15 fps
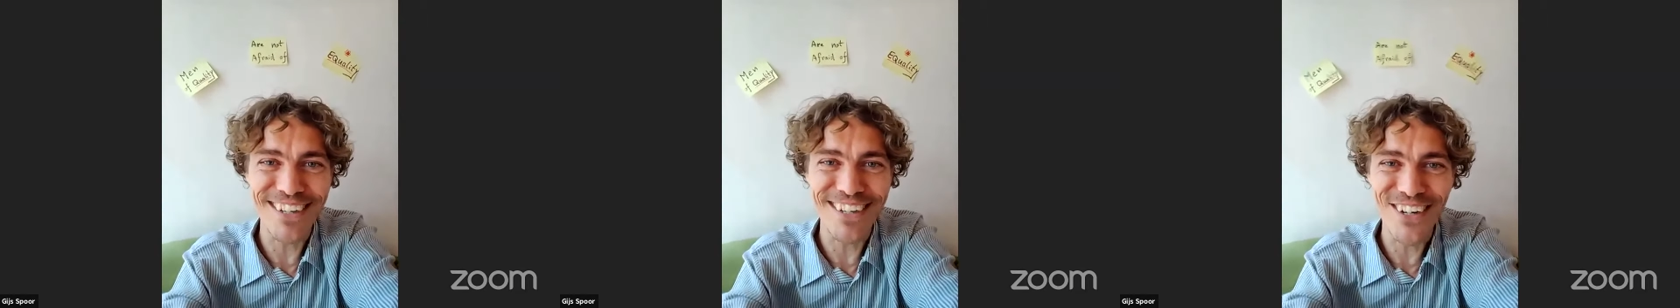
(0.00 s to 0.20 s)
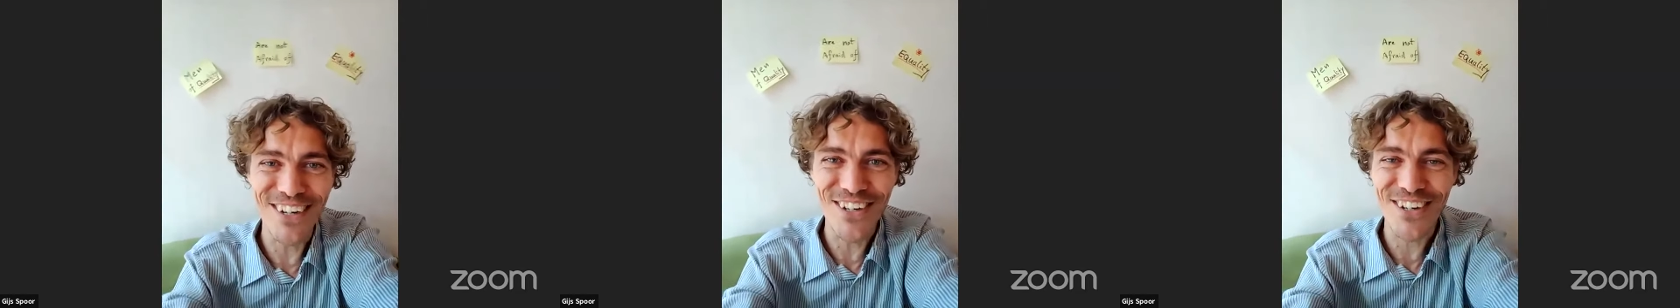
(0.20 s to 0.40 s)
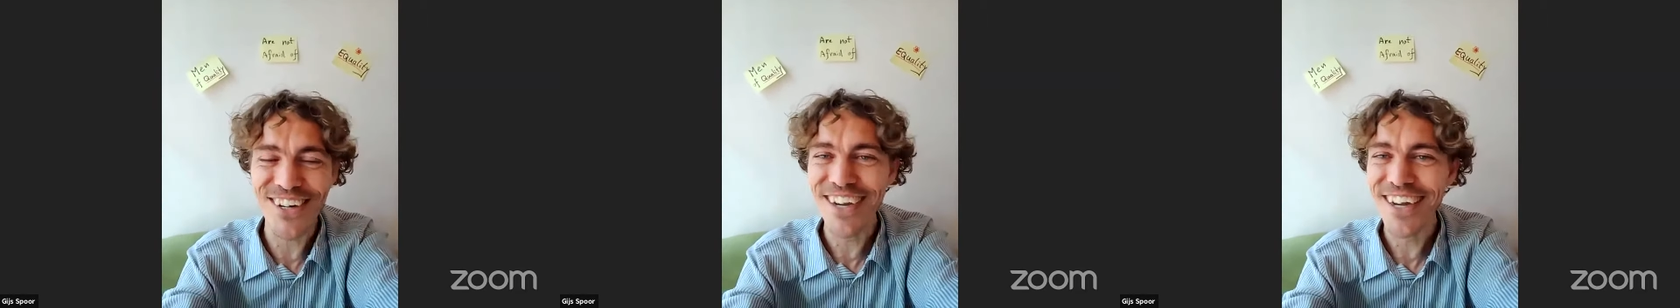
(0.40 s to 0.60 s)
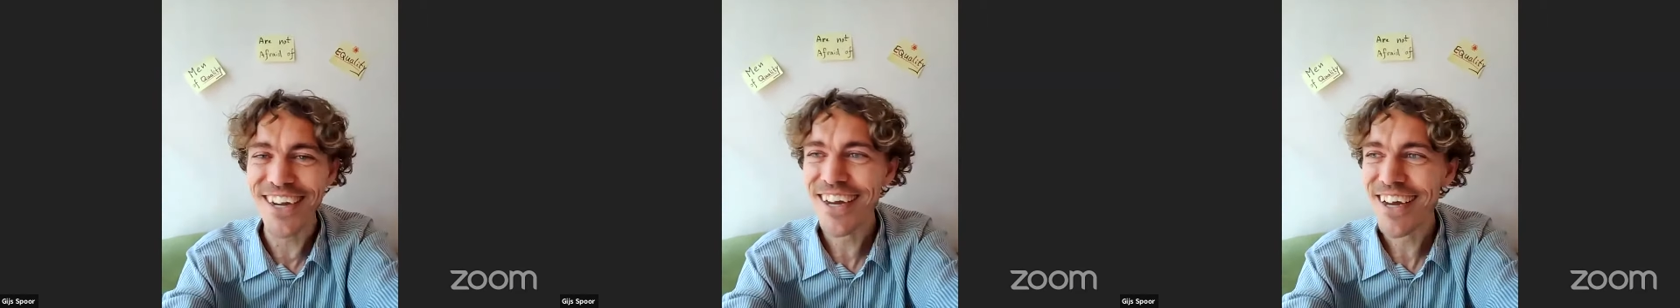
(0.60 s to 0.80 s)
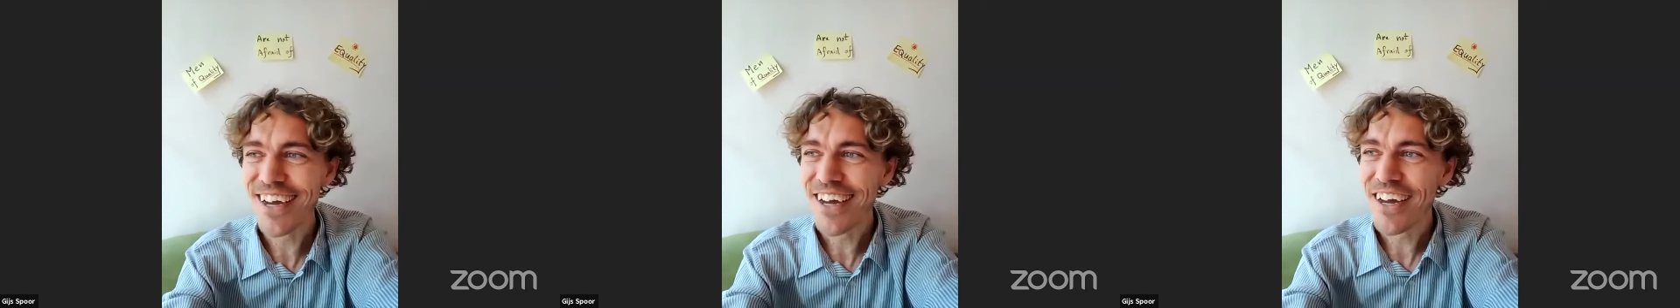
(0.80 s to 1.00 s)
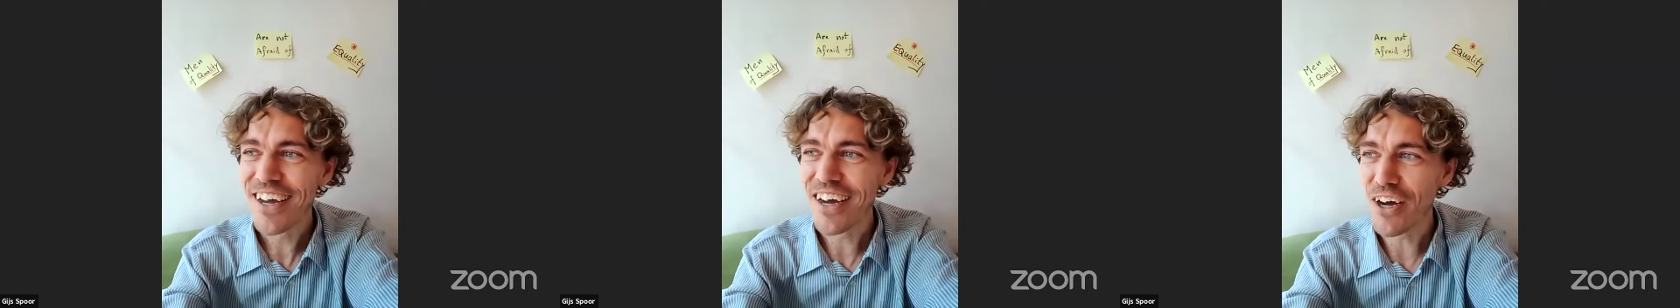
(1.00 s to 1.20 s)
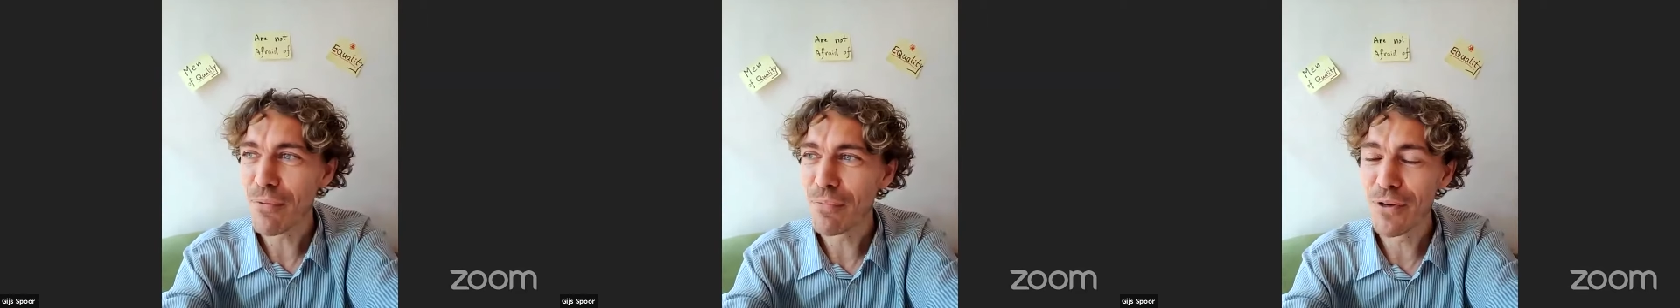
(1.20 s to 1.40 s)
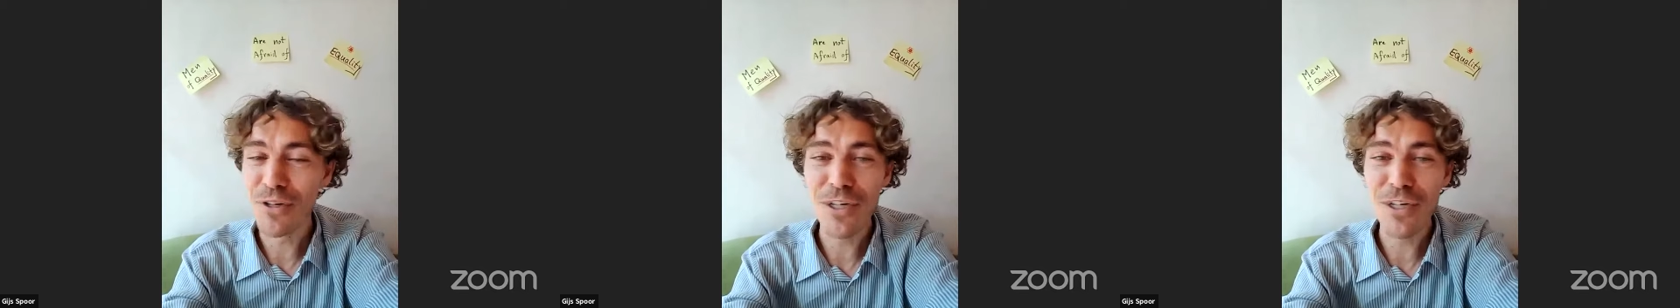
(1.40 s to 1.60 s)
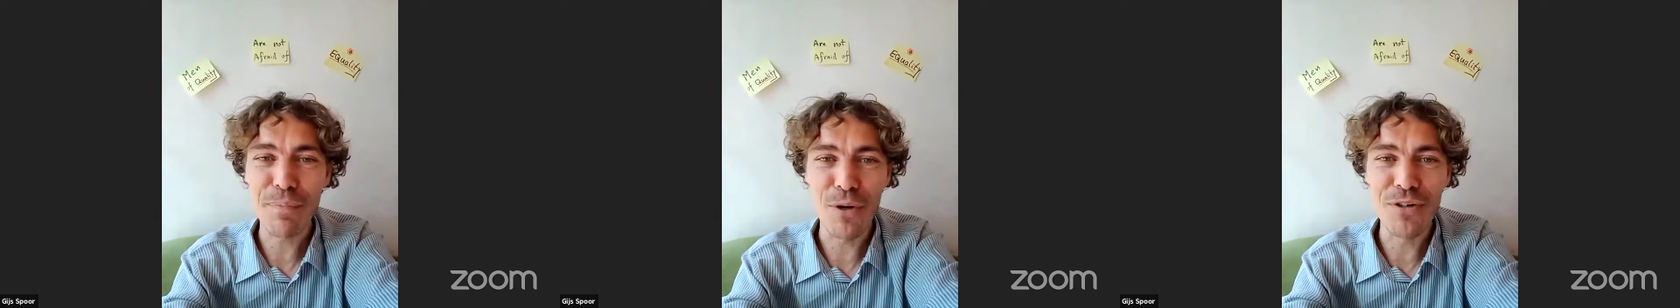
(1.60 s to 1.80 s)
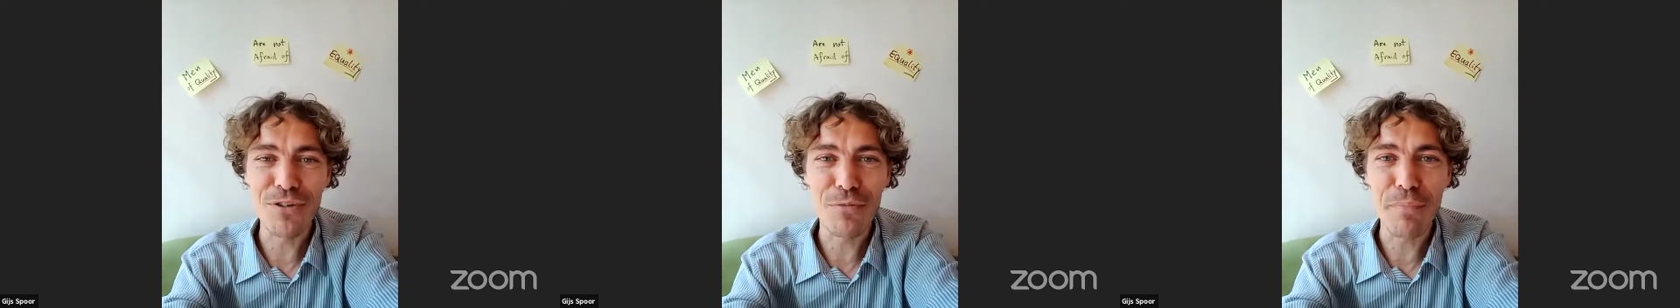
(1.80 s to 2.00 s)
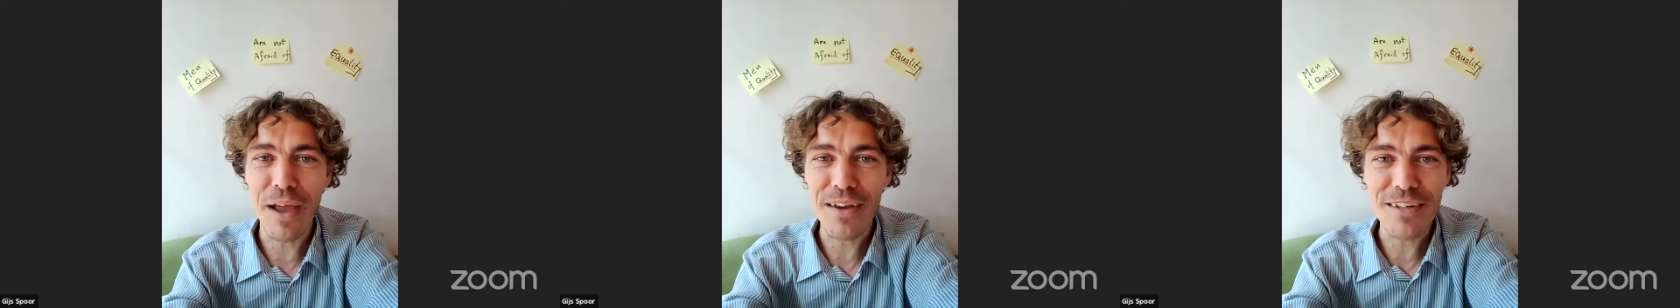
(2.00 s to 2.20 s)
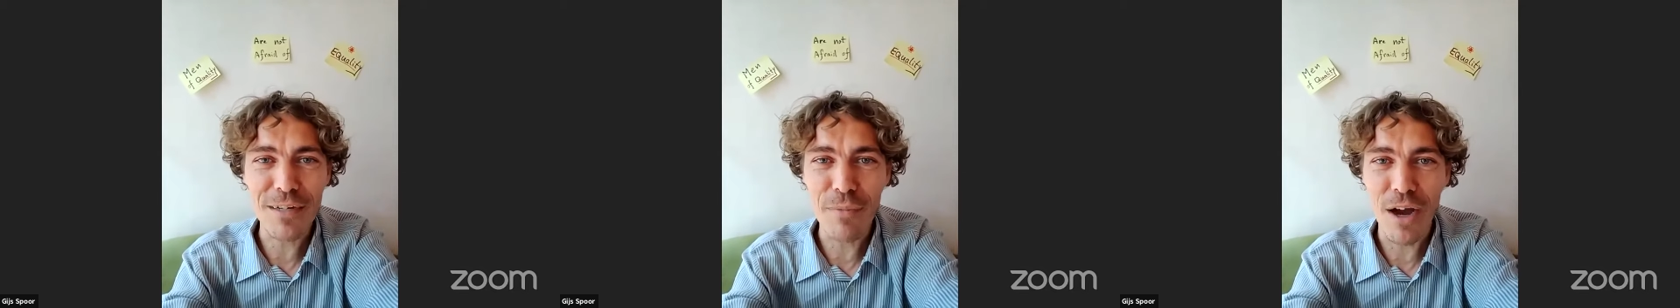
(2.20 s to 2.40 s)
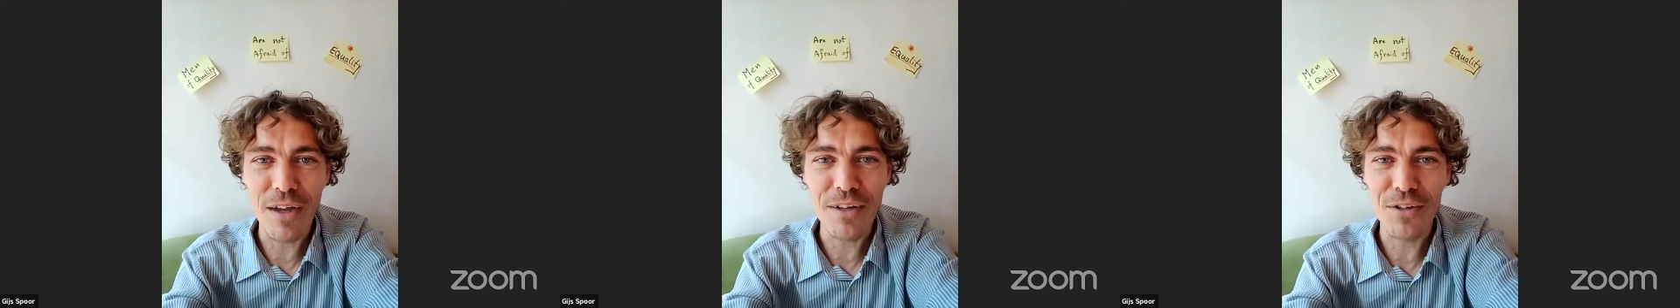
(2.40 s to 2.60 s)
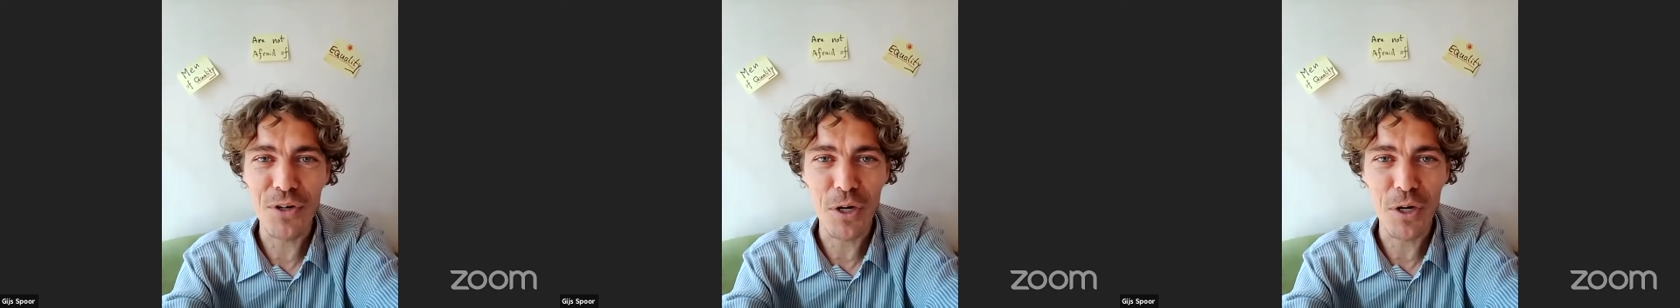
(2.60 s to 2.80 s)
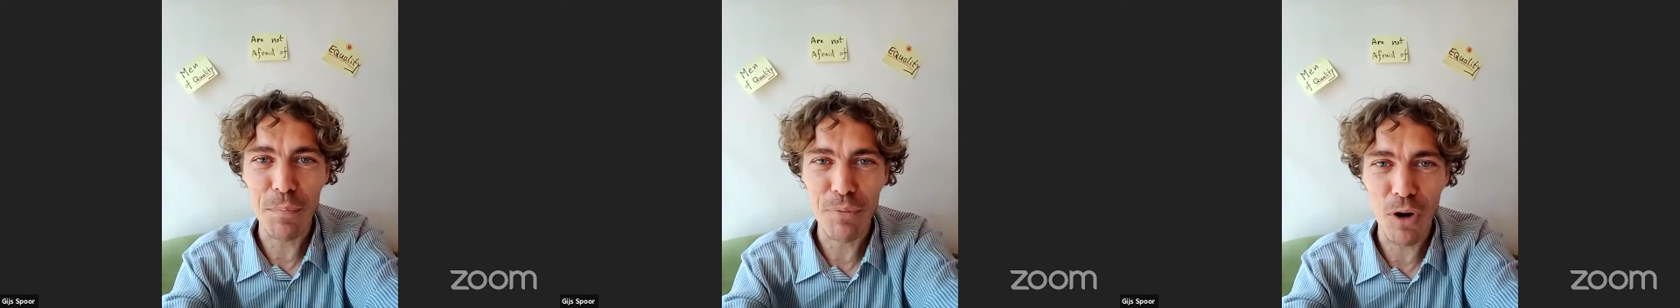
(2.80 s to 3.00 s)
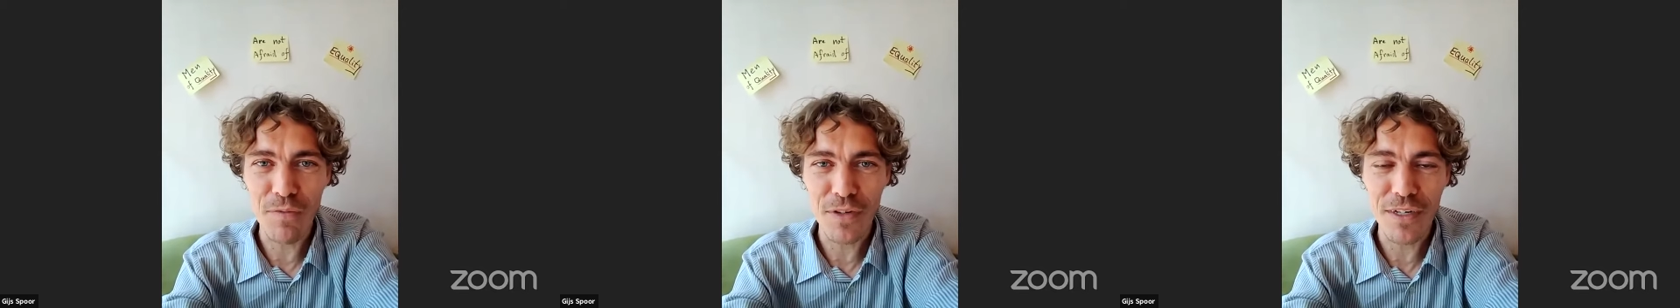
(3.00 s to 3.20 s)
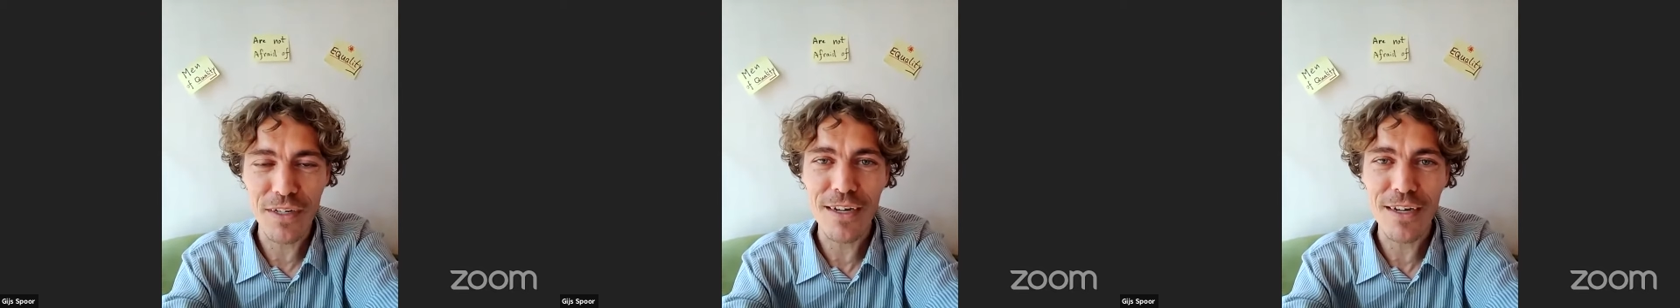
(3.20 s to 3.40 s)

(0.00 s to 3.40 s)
You know, you're supposed to maximize your profit